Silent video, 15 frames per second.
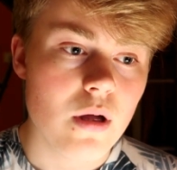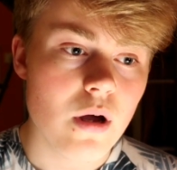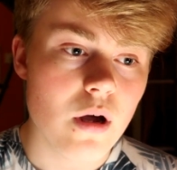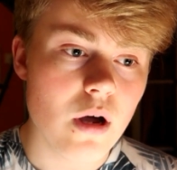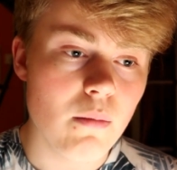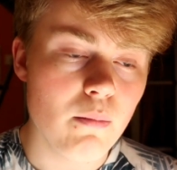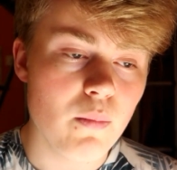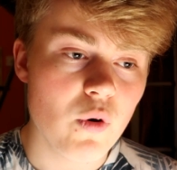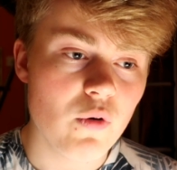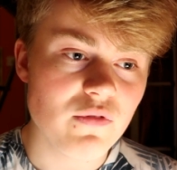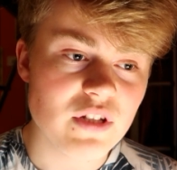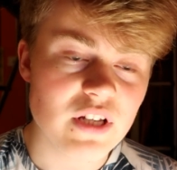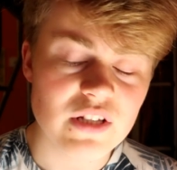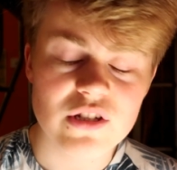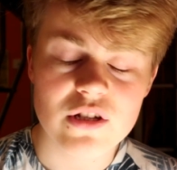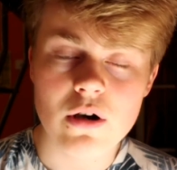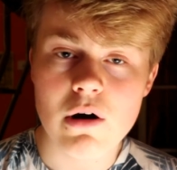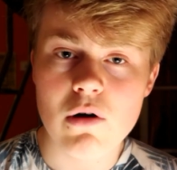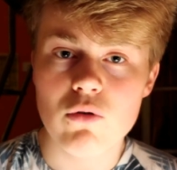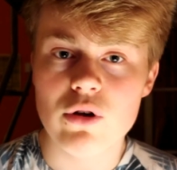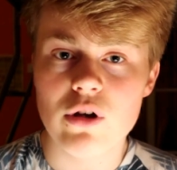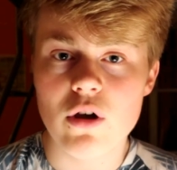Obviously had to go
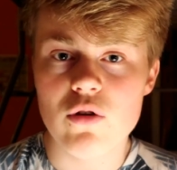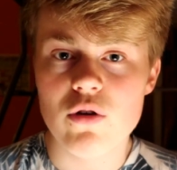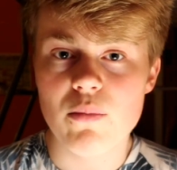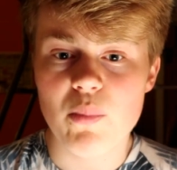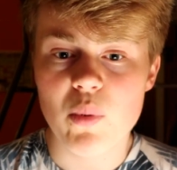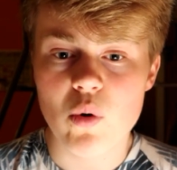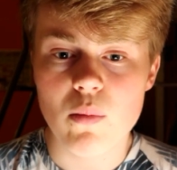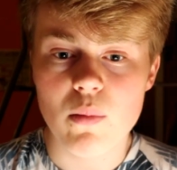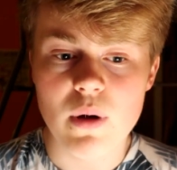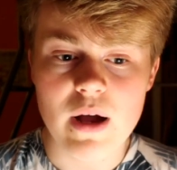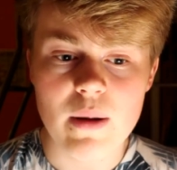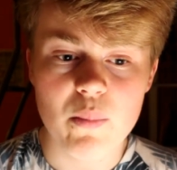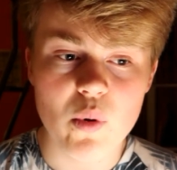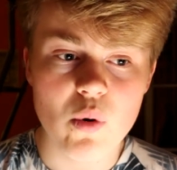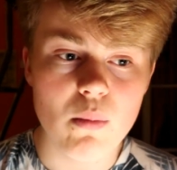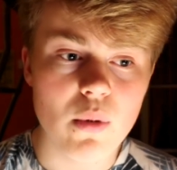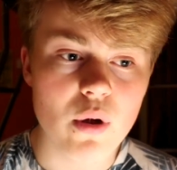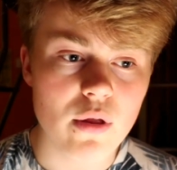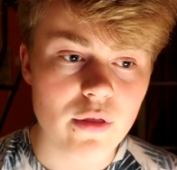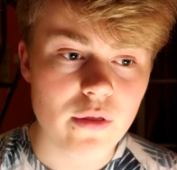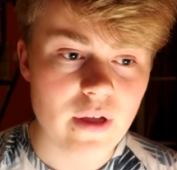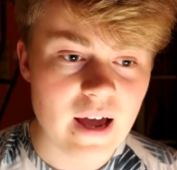out on loan at
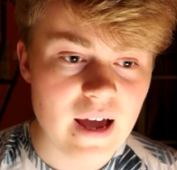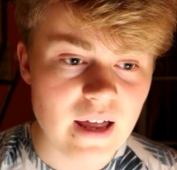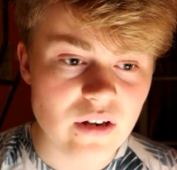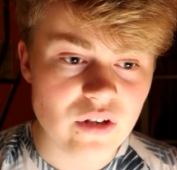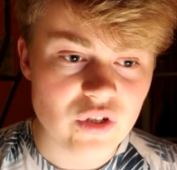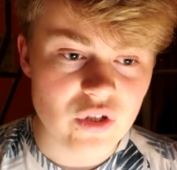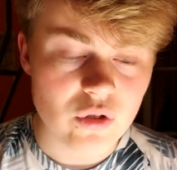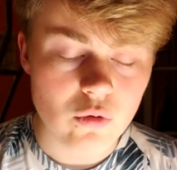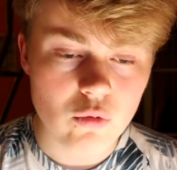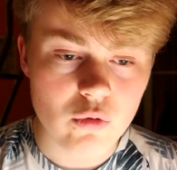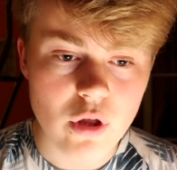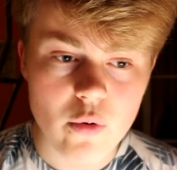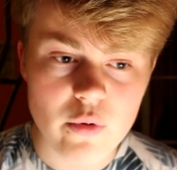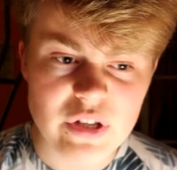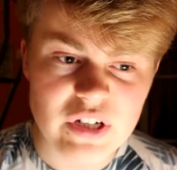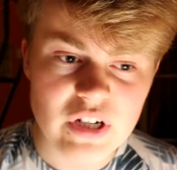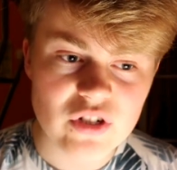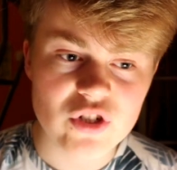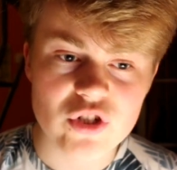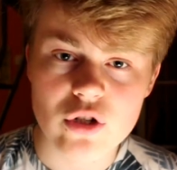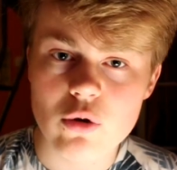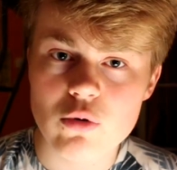Bournemouth, and although he did
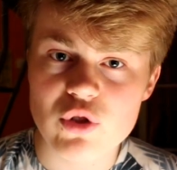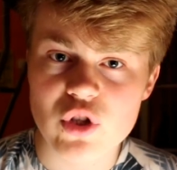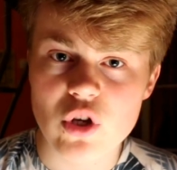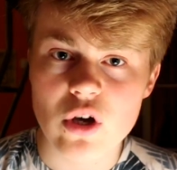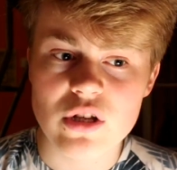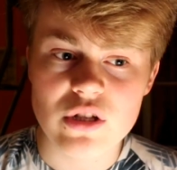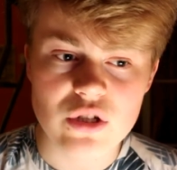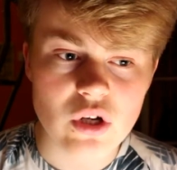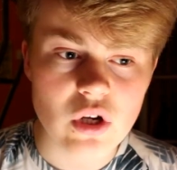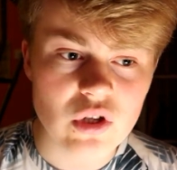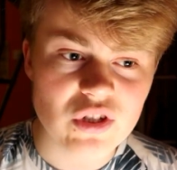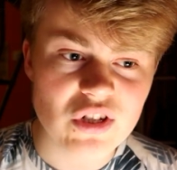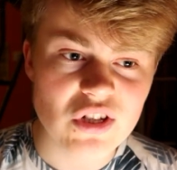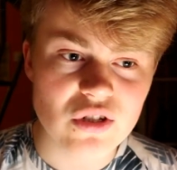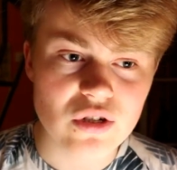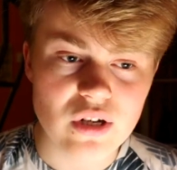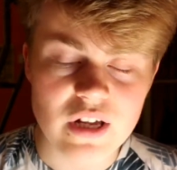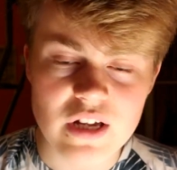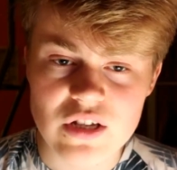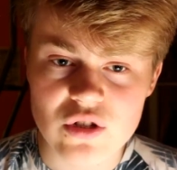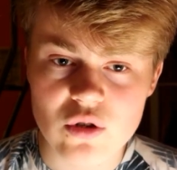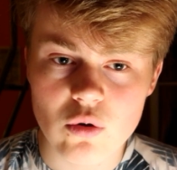show signs last season
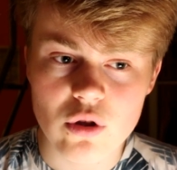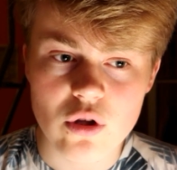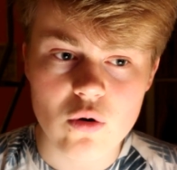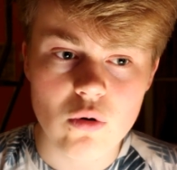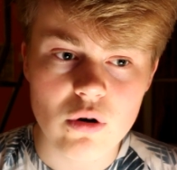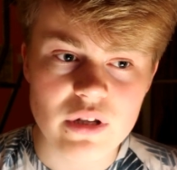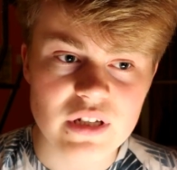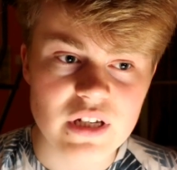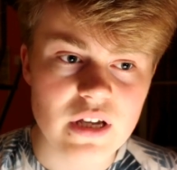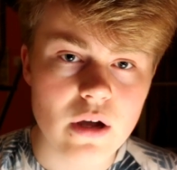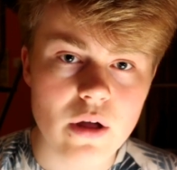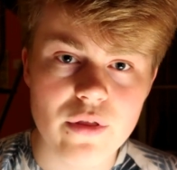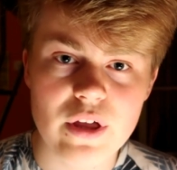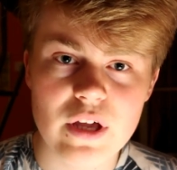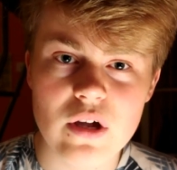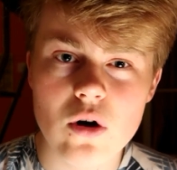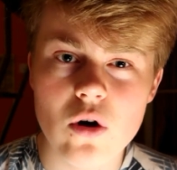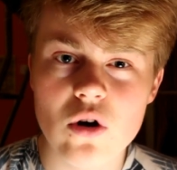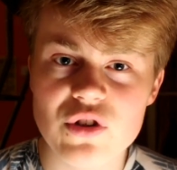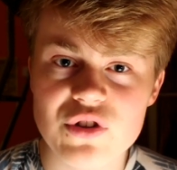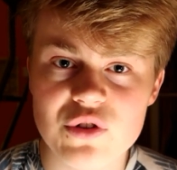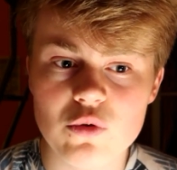that he's got the quality, I think
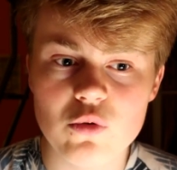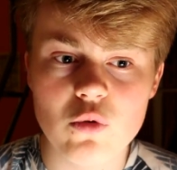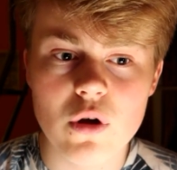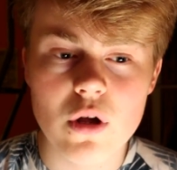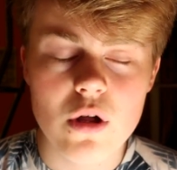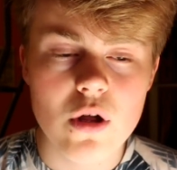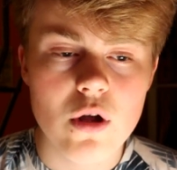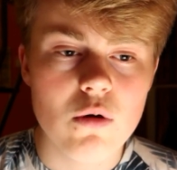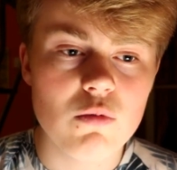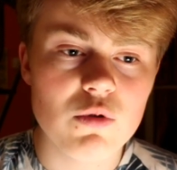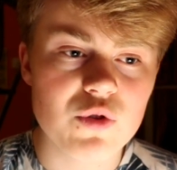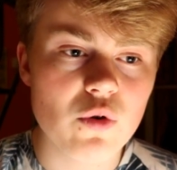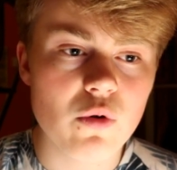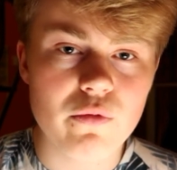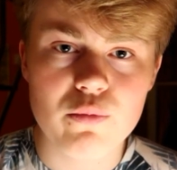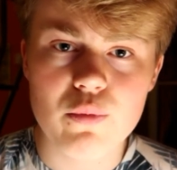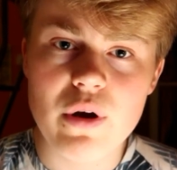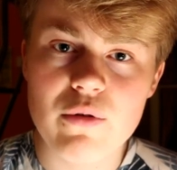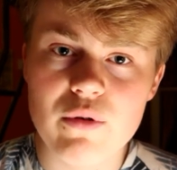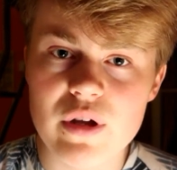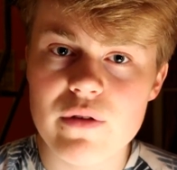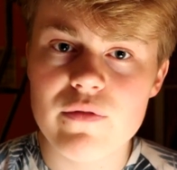Arsenal were sort of
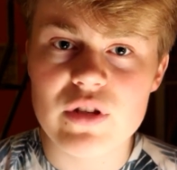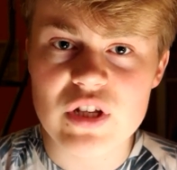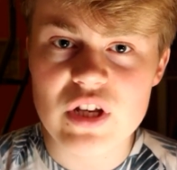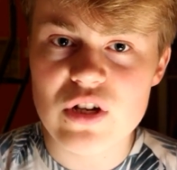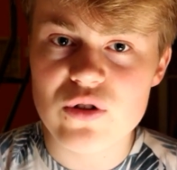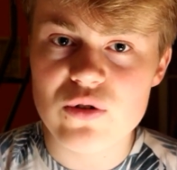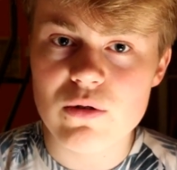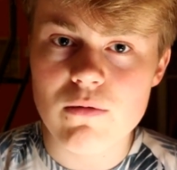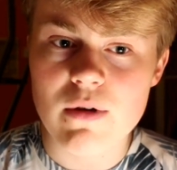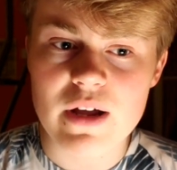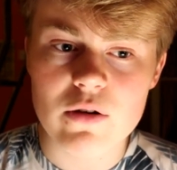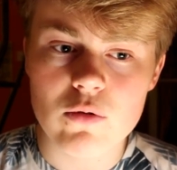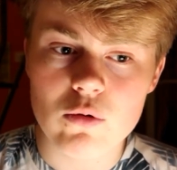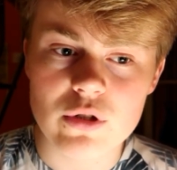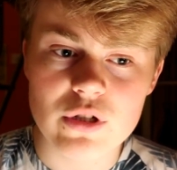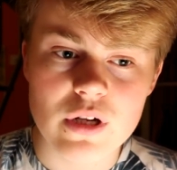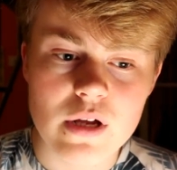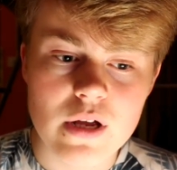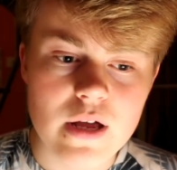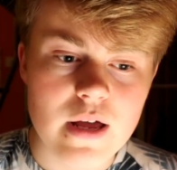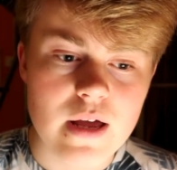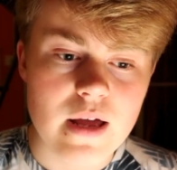weary of his injury record
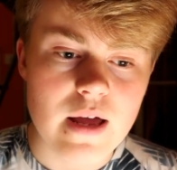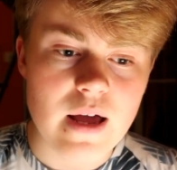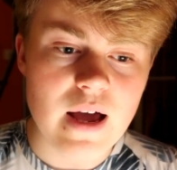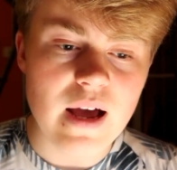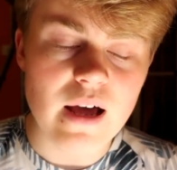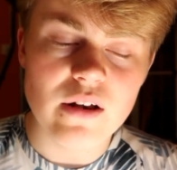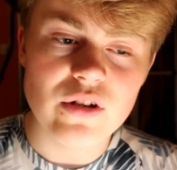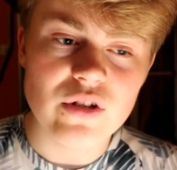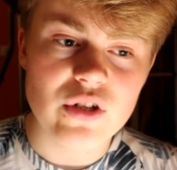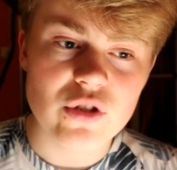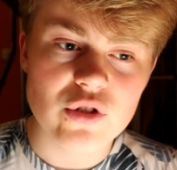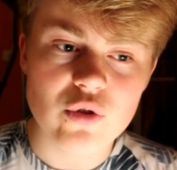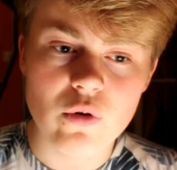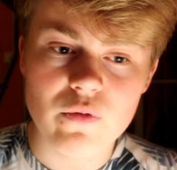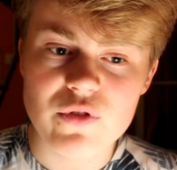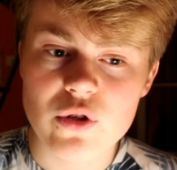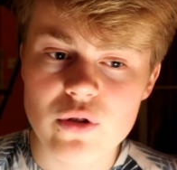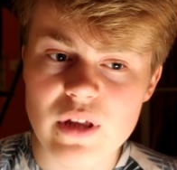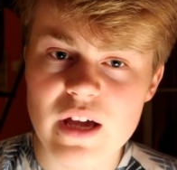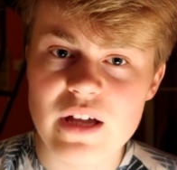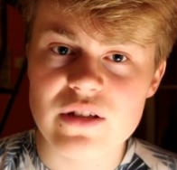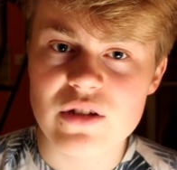and sort of took
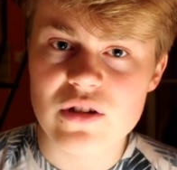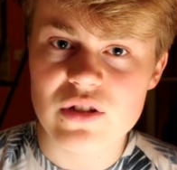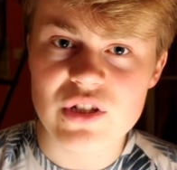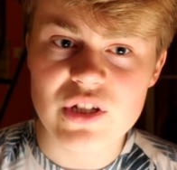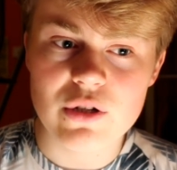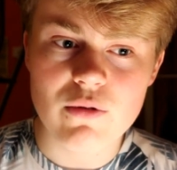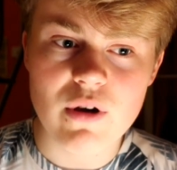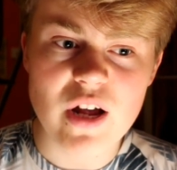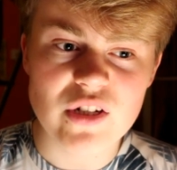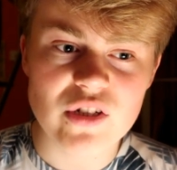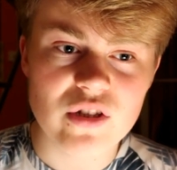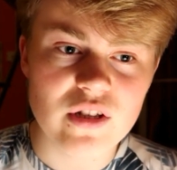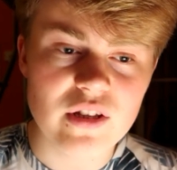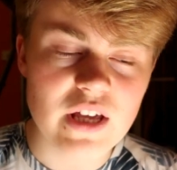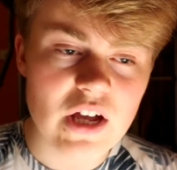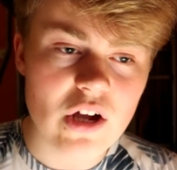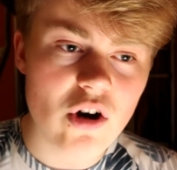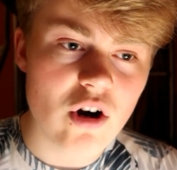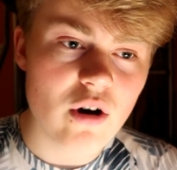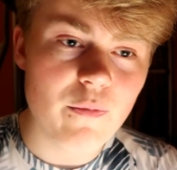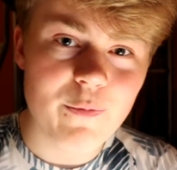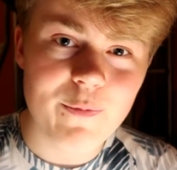that into consideration, that they
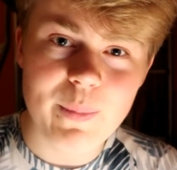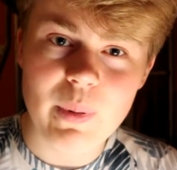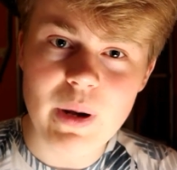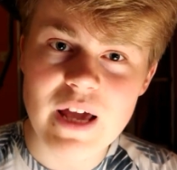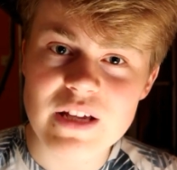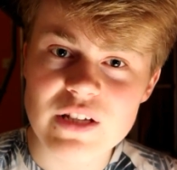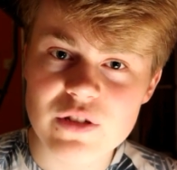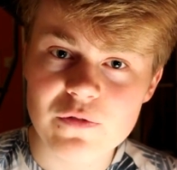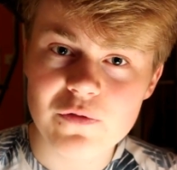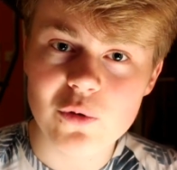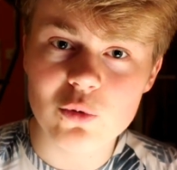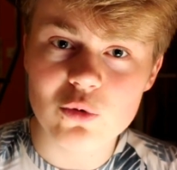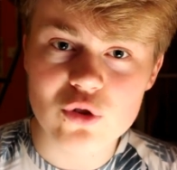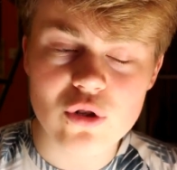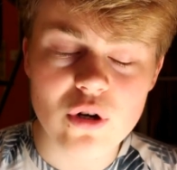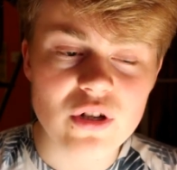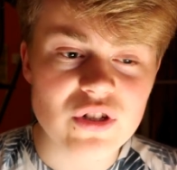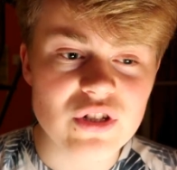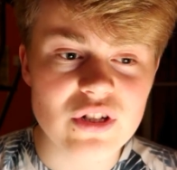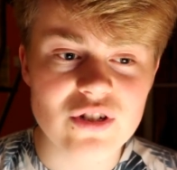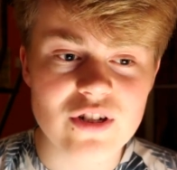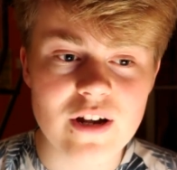can't place full
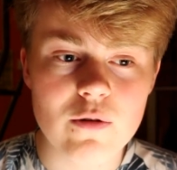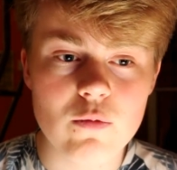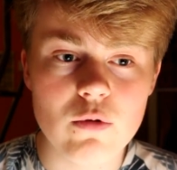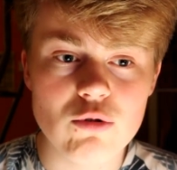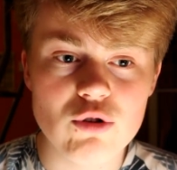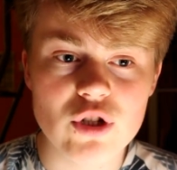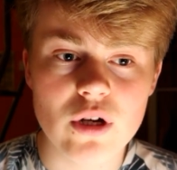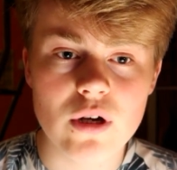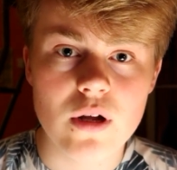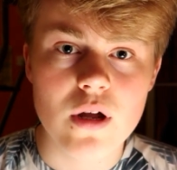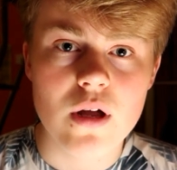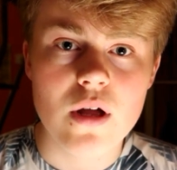trust in Jack Wilshere.